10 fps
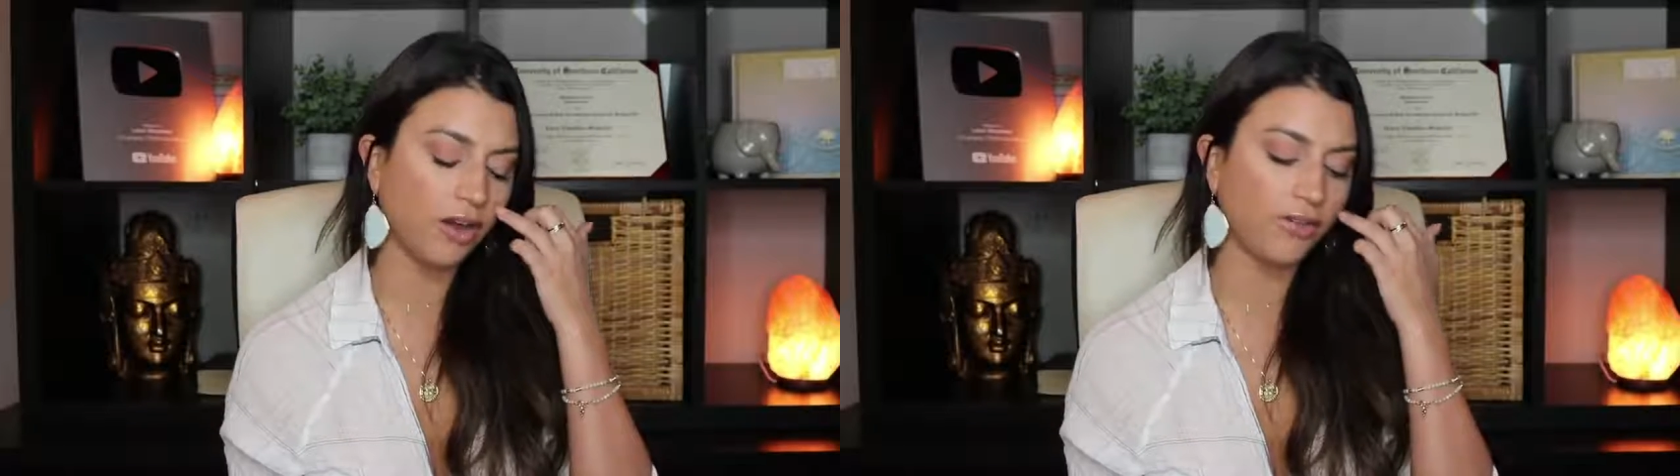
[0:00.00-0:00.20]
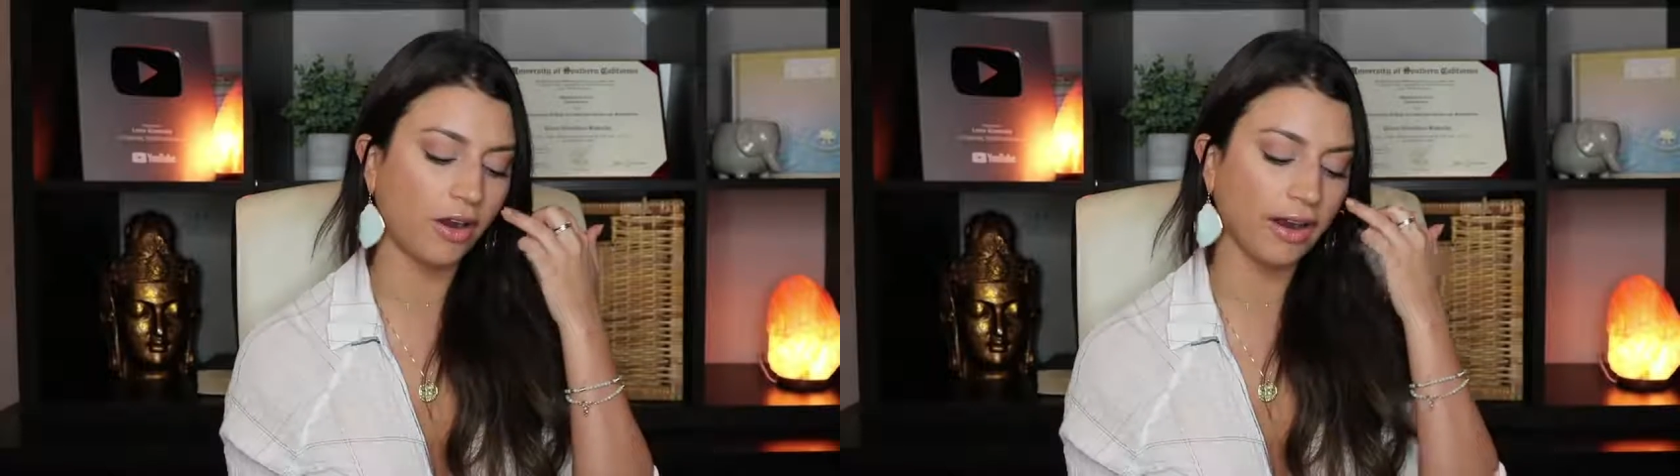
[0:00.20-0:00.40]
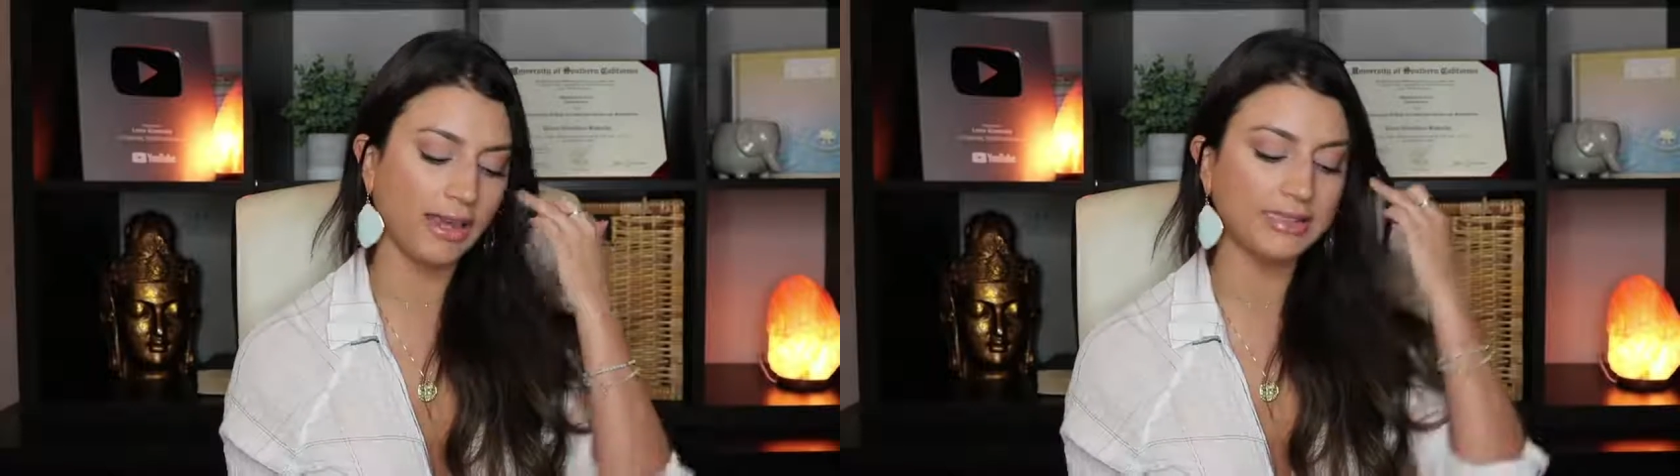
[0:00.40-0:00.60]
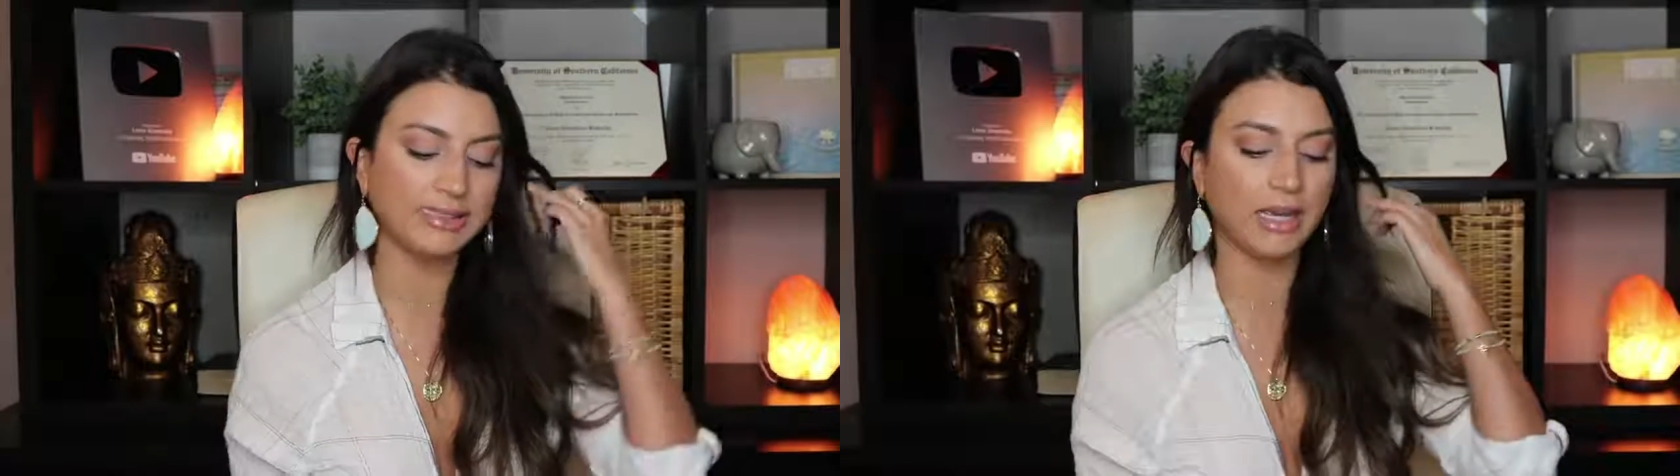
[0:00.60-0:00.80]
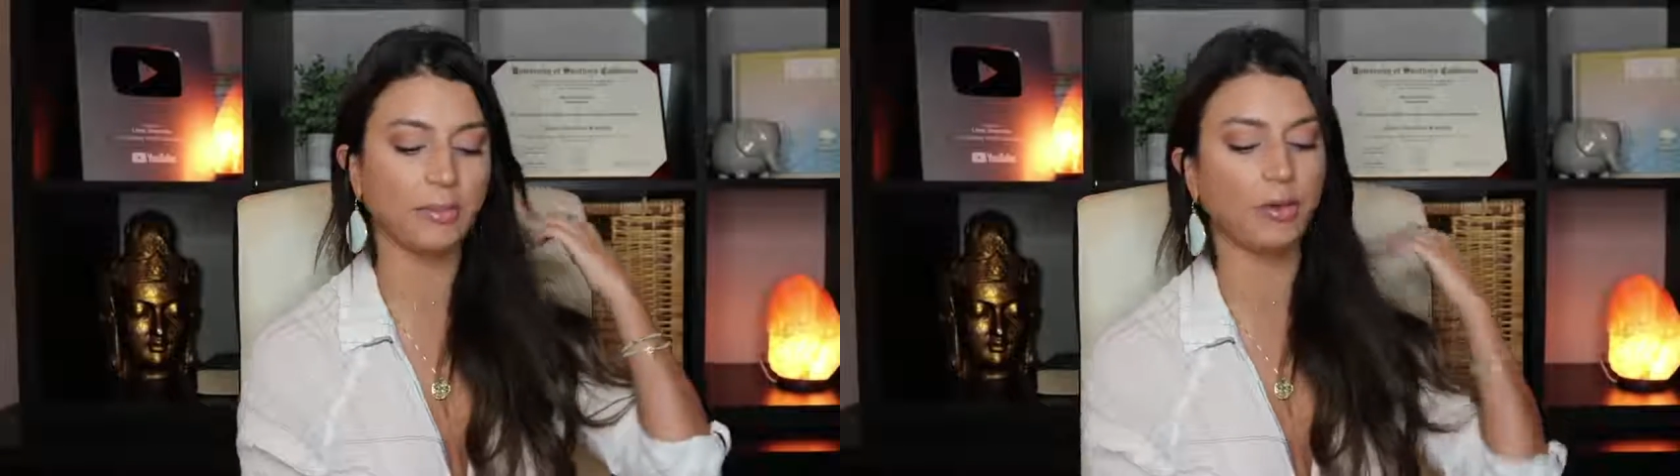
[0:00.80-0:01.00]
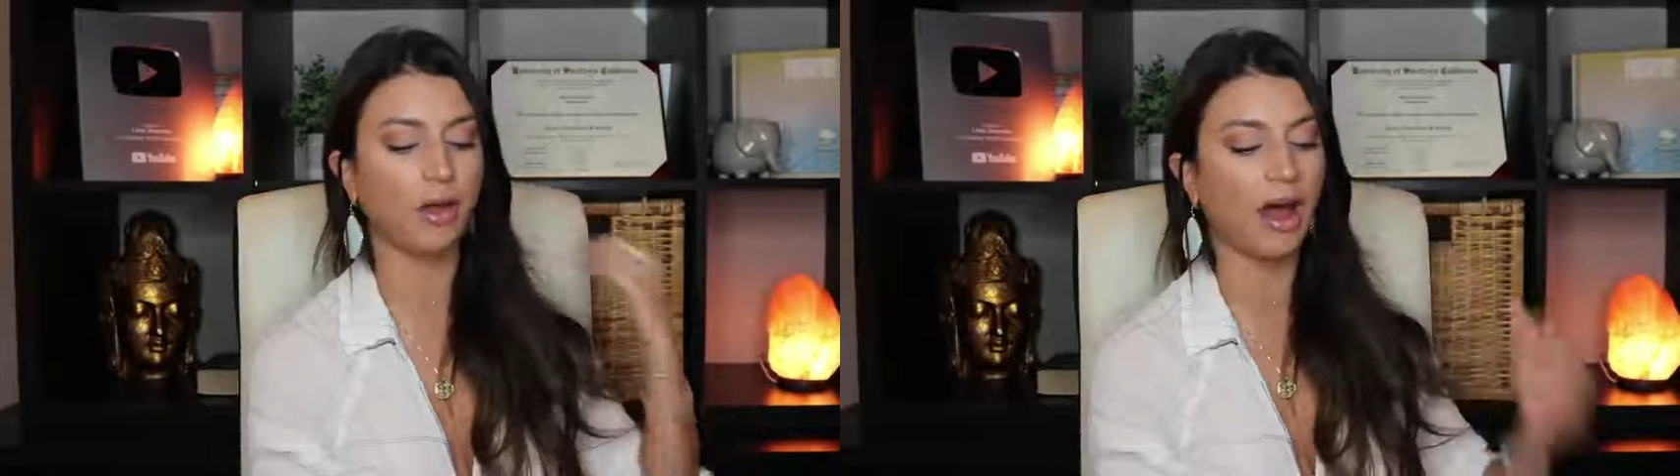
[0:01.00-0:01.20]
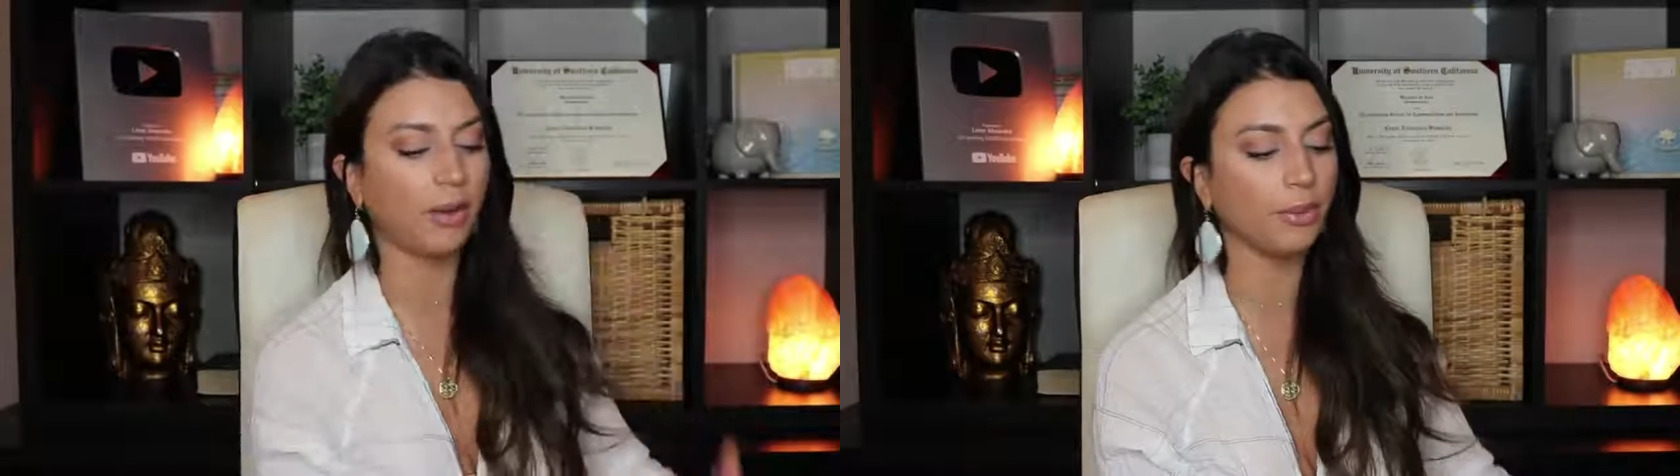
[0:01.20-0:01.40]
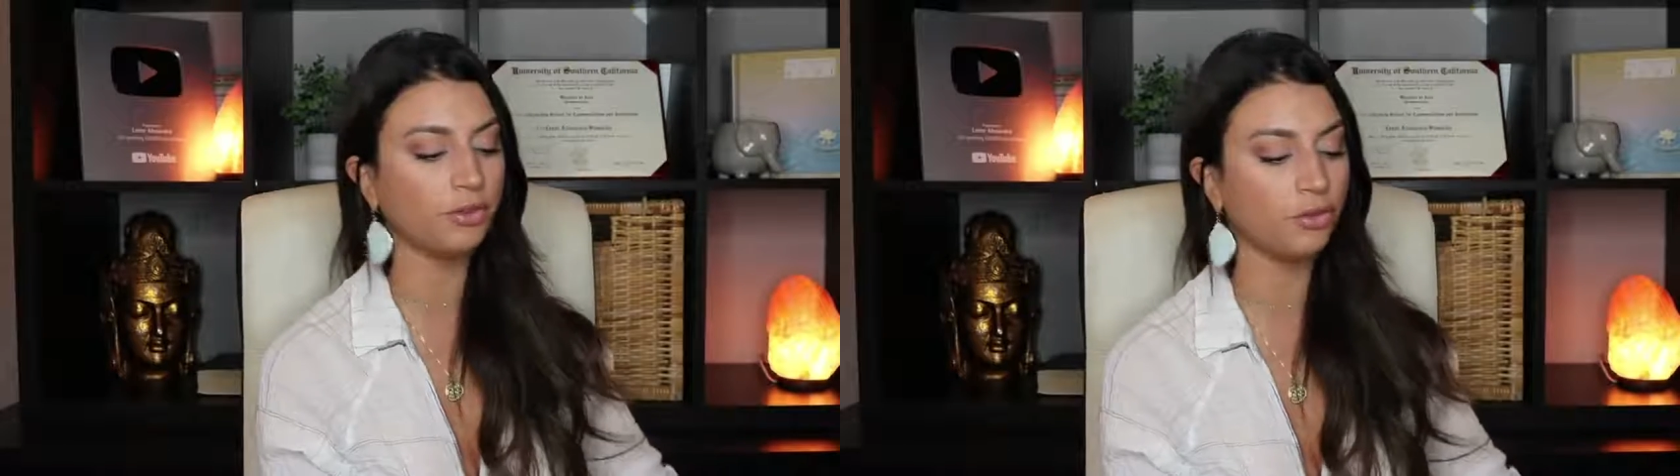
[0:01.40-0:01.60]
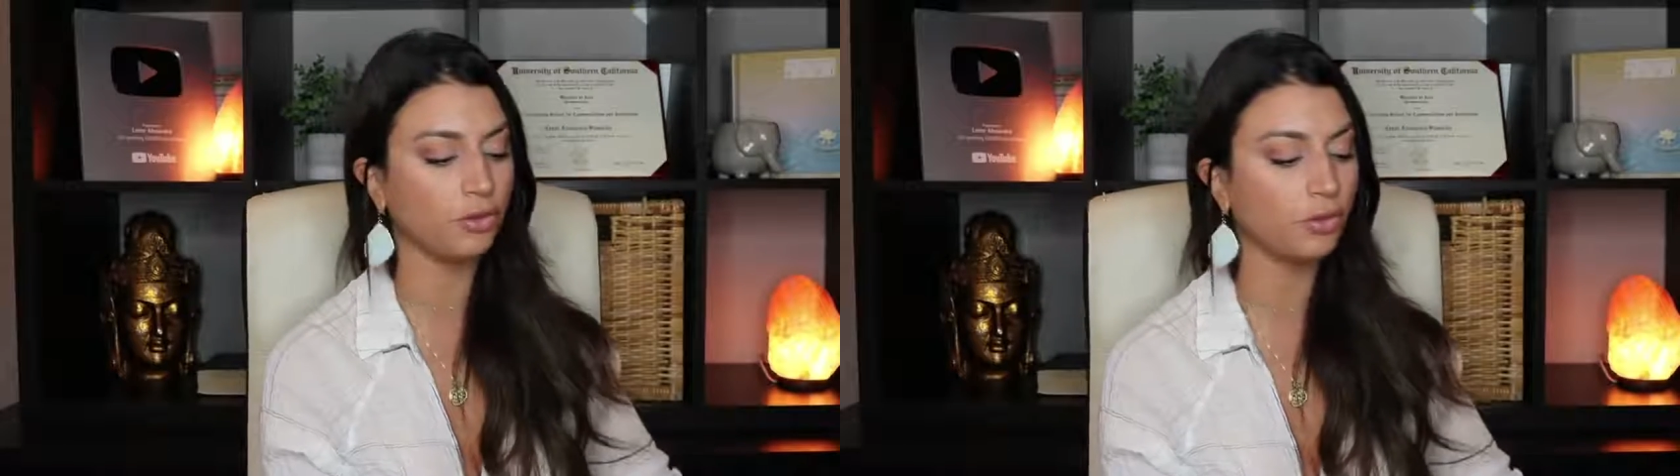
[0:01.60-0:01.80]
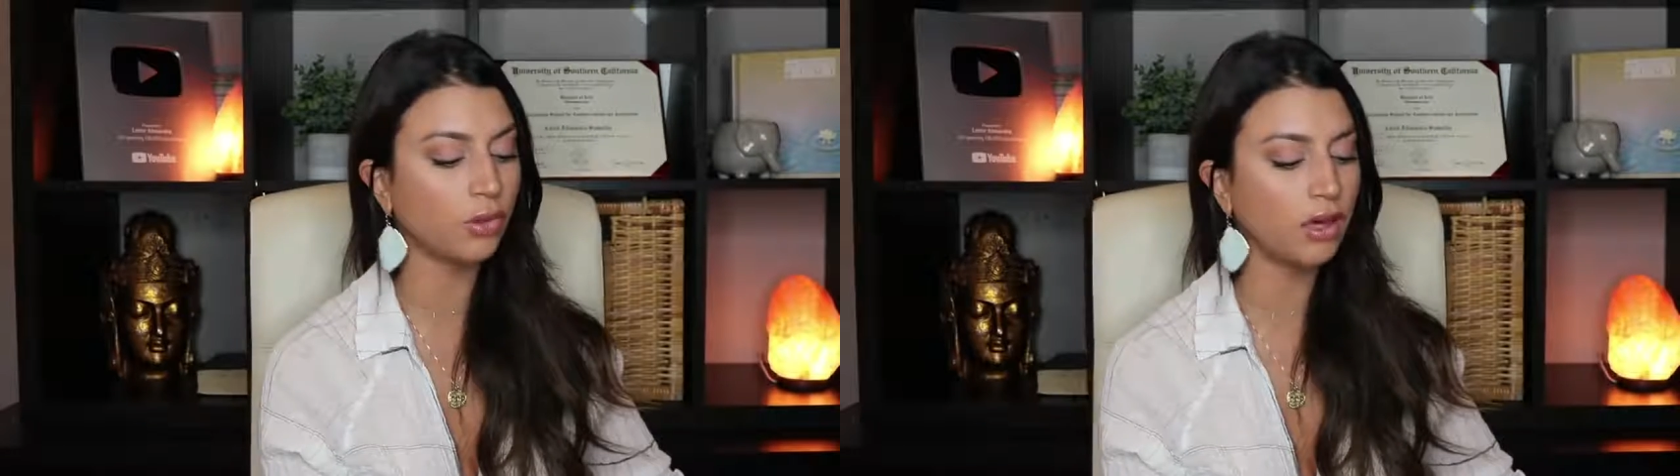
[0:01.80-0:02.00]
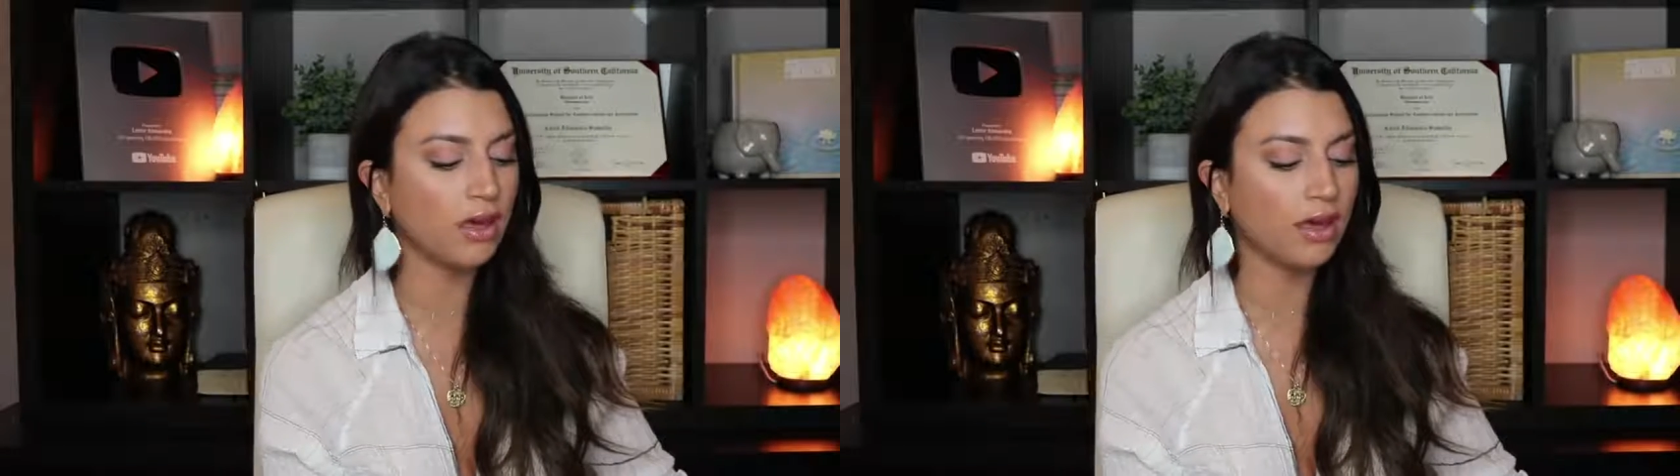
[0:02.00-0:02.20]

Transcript: of our example, I would do